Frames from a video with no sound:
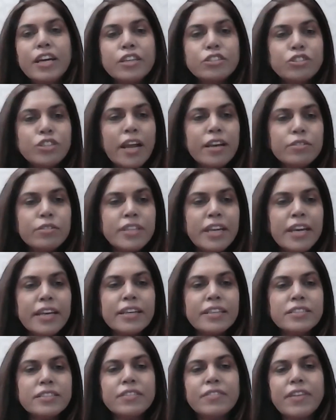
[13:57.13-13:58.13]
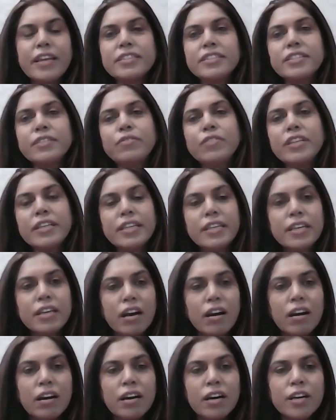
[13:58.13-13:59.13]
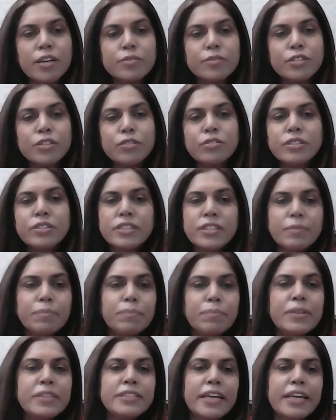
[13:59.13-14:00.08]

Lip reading: Shallow tech is a relatively, simple